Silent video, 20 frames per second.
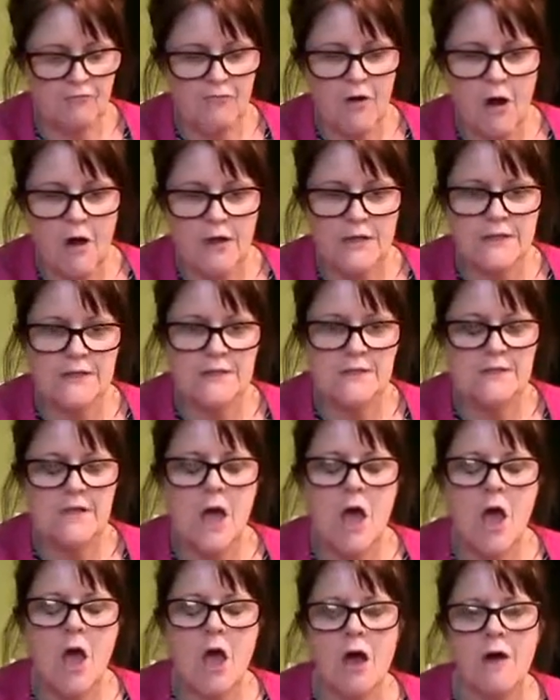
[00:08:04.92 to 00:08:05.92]
rice.
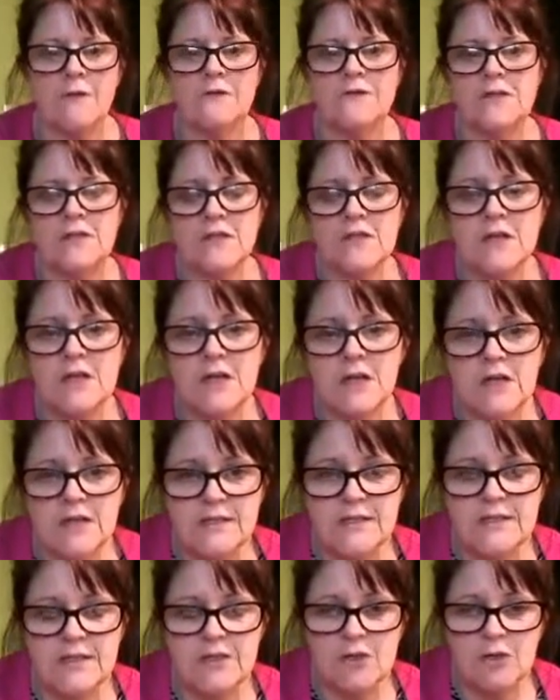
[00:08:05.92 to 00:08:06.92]
I've done an
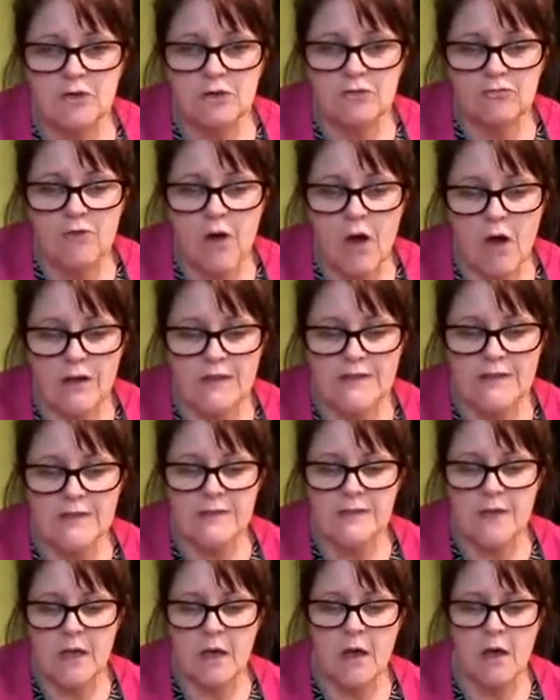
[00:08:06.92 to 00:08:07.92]
easy cook
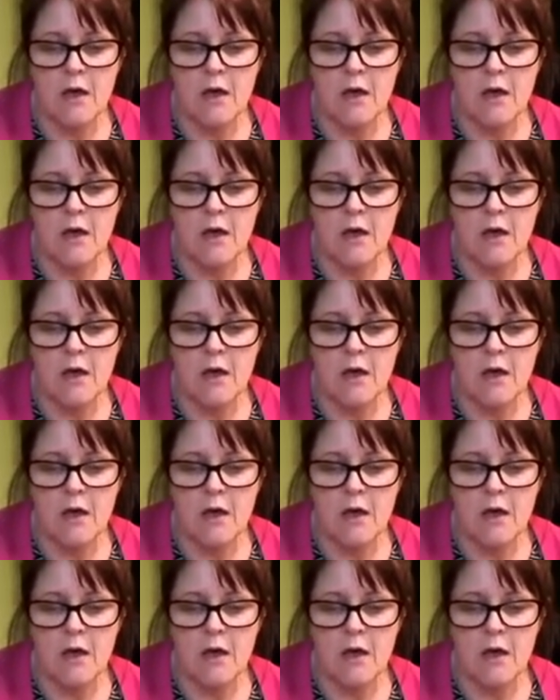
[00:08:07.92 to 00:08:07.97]
rice.